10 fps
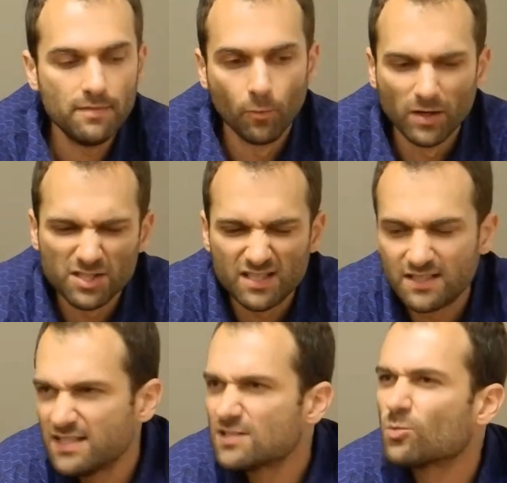which
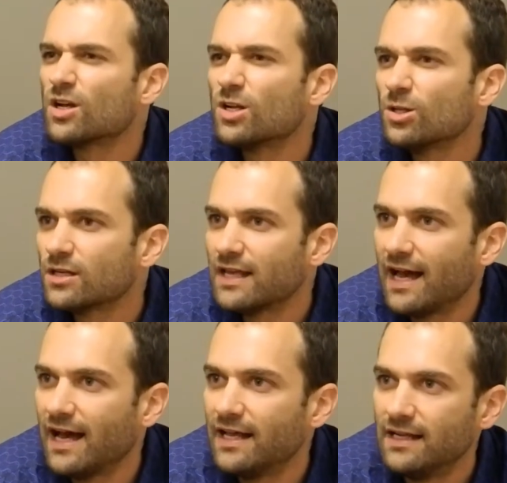diseases we're going to look
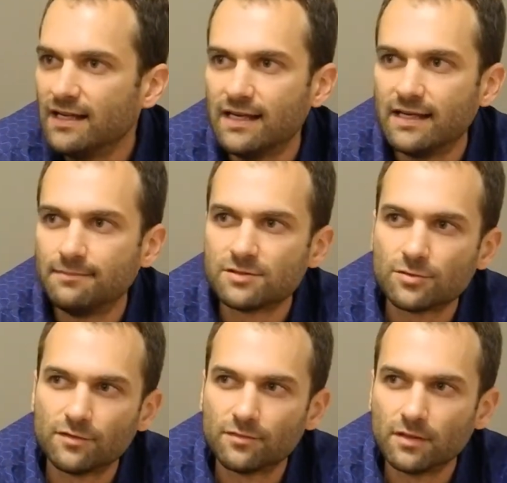at, and
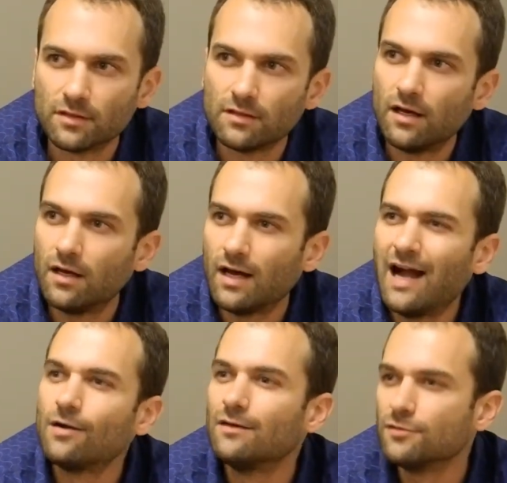sort of
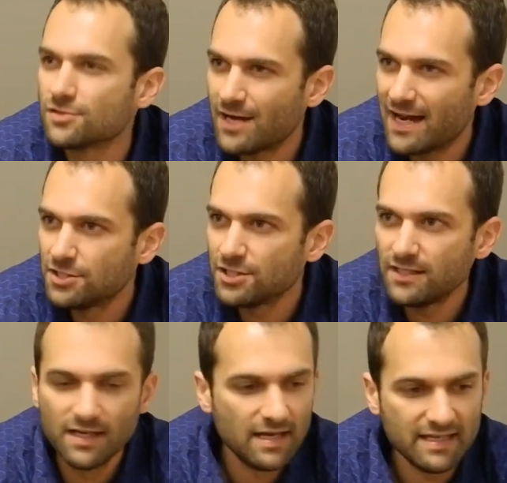higher level
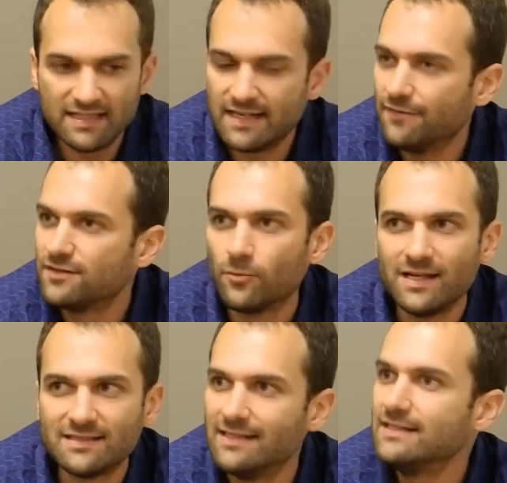strategy. Didn't have to
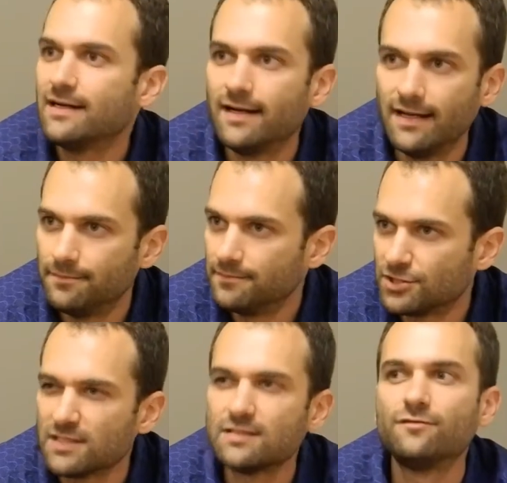waste any time
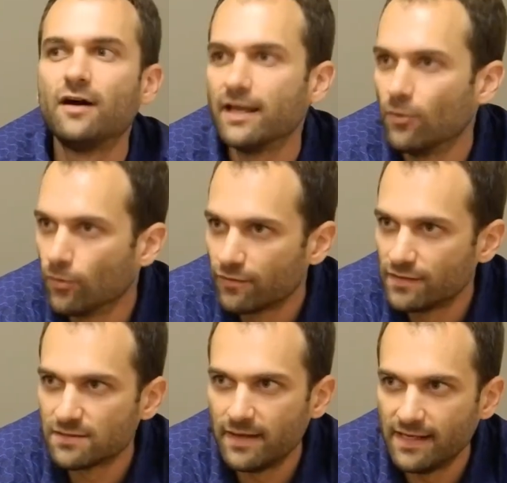justifying
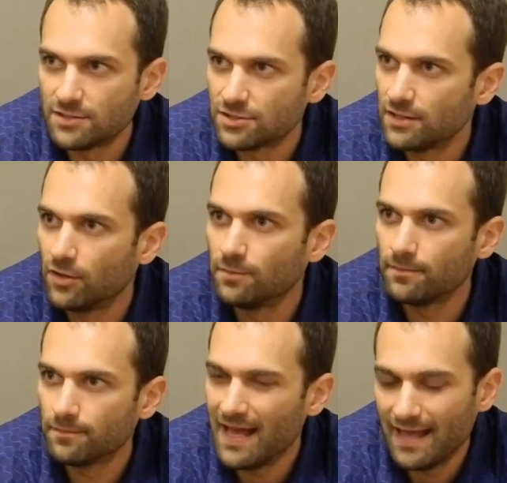orphan space.
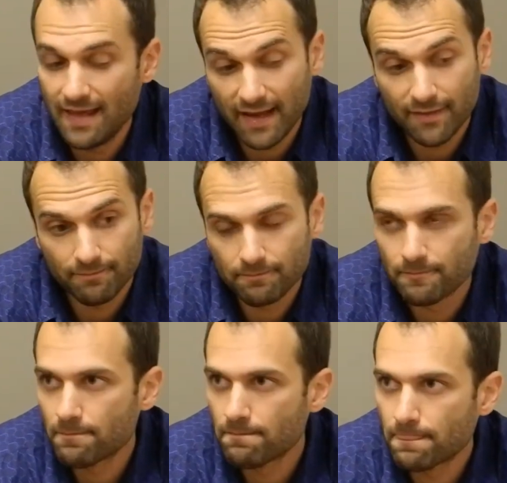Right. And so
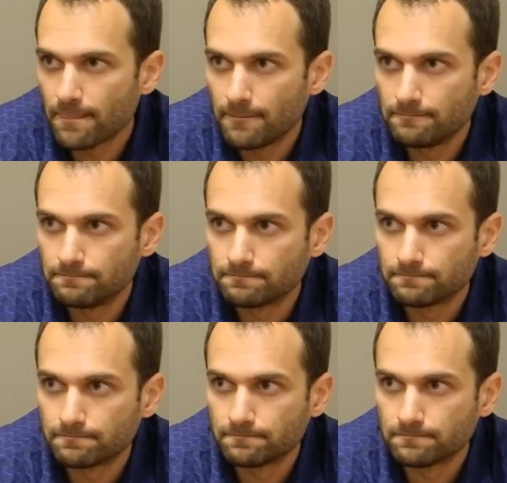you have honed in on
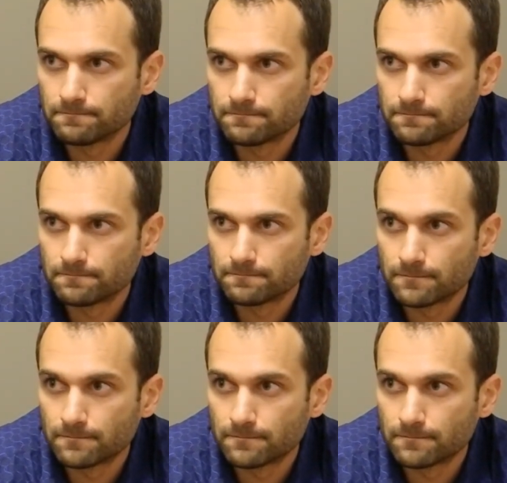specific diseases.